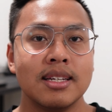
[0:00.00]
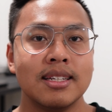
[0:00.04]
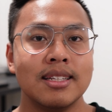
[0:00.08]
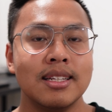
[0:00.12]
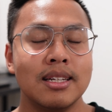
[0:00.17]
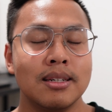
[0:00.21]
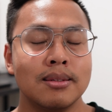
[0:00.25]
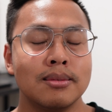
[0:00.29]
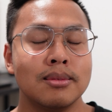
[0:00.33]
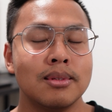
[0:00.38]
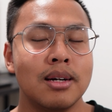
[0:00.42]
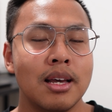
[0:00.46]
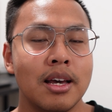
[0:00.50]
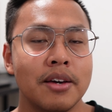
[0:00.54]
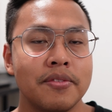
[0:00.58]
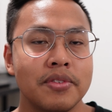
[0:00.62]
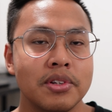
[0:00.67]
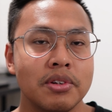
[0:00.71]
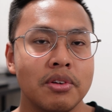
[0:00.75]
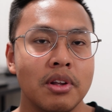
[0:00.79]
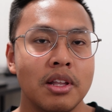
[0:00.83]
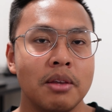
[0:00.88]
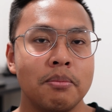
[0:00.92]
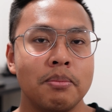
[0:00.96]
Now, I
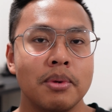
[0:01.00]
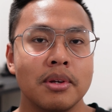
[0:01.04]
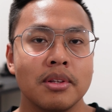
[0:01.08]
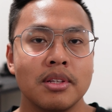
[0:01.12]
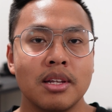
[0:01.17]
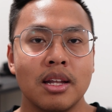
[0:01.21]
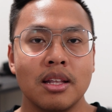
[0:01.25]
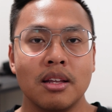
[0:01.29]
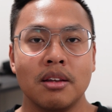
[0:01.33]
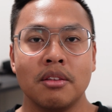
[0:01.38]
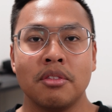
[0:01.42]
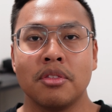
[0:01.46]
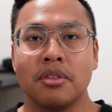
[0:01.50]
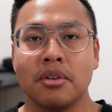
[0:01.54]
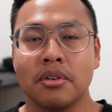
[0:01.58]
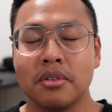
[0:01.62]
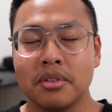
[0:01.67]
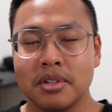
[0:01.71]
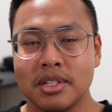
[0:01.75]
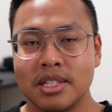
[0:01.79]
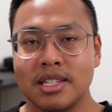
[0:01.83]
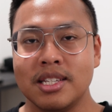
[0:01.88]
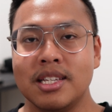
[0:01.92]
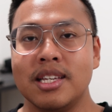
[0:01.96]
haven't really built that
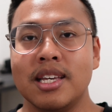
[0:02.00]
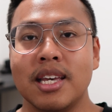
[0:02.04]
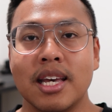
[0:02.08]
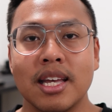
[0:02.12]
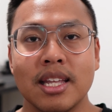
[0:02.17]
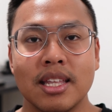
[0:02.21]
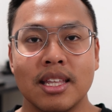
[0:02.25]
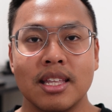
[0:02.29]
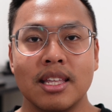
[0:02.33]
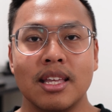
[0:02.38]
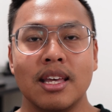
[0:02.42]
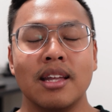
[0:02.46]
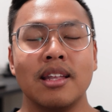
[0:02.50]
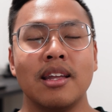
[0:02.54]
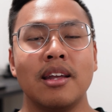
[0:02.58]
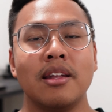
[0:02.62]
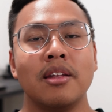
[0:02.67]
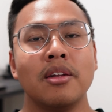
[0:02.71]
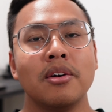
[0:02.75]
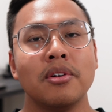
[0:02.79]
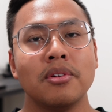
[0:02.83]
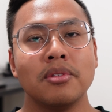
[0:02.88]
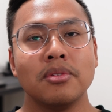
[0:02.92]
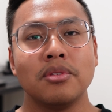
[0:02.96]
authority yet, and I
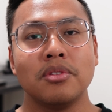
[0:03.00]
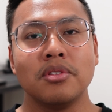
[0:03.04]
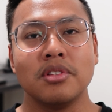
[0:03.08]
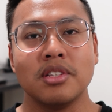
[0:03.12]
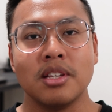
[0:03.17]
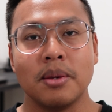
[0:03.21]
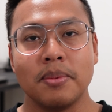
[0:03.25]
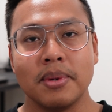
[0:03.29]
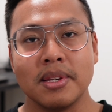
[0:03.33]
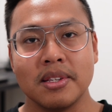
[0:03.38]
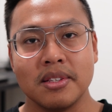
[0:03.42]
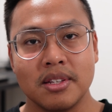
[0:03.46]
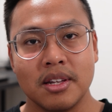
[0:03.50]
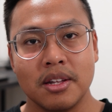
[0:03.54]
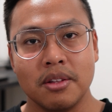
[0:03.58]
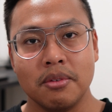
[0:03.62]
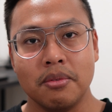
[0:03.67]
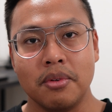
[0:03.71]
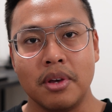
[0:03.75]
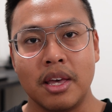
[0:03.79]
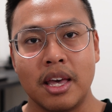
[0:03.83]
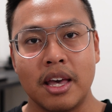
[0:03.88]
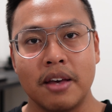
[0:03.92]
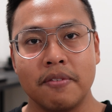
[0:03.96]
know to some
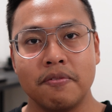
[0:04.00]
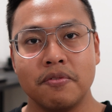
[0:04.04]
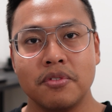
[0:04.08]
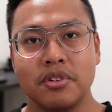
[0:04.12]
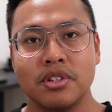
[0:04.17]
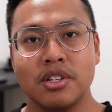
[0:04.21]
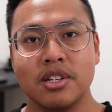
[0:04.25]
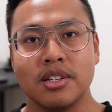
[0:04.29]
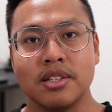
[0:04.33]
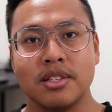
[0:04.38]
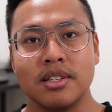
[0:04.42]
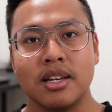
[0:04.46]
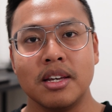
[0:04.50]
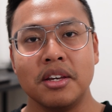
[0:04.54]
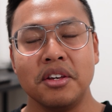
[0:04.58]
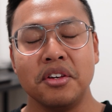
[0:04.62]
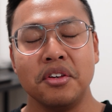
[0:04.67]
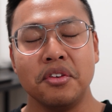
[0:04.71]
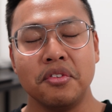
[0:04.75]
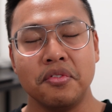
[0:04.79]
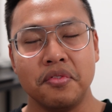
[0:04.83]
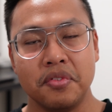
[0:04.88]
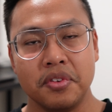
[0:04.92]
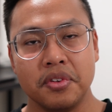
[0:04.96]
extent we have to just
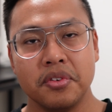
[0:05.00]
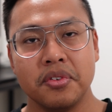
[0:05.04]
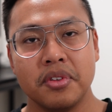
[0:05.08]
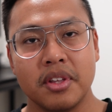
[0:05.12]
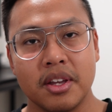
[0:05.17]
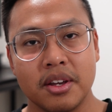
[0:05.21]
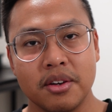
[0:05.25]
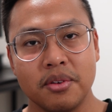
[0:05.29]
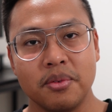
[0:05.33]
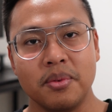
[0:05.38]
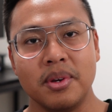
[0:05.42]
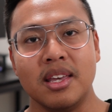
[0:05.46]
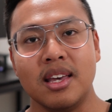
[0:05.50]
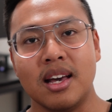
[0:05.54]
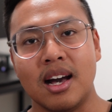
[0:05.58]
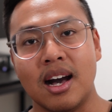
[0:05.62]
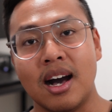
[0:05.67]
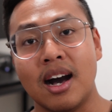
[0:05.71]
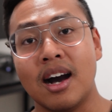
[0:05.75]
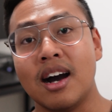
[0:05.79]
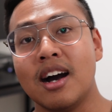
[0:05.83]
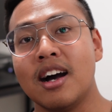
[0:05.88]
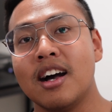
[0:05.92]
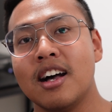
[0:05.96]
feel that we
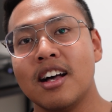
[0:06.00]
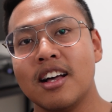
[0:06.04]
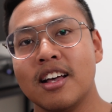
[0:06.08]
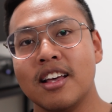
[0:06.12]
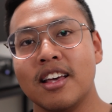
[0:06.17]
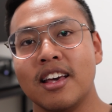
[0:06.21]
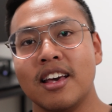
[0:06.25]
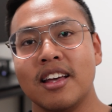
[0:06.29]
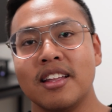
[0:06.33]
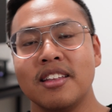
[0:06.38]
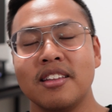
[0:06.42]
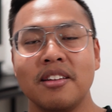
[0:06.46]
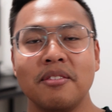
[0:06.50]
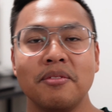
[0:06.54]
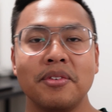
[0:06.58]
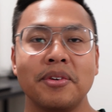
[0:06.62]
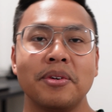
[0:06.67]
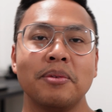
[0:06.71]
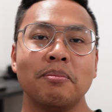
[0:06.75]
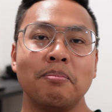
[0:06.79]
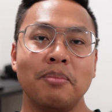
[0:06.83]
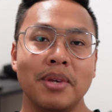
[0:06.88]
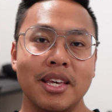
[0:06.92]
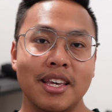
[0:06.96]
are and then
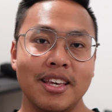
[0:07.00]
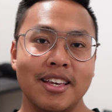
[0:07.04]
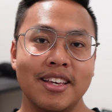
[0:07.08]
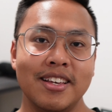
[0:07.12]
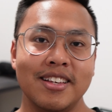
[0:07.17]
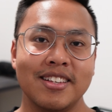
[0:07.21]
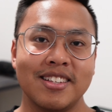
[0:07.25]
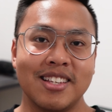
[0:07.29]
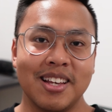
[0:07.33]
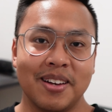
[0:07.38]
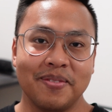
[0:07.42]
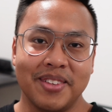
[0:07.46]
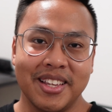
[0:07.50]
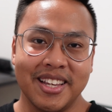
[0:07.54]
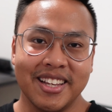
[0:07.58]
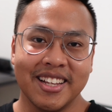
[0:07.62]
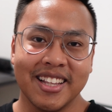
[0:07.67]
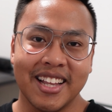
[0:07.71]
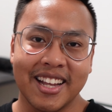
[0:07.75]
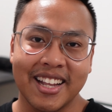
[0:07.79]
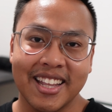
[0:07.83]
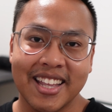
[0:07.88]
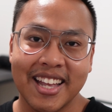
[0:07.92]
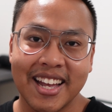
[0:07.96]
we'll be something
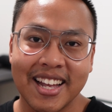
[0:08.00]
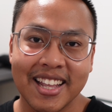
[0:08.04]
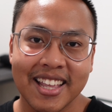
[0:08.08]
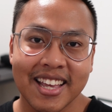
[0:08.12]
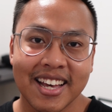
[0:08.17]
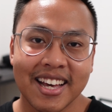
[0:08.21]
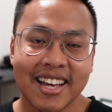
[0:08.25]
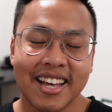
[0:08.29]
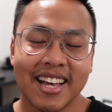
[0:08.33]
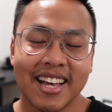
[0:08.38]
like that,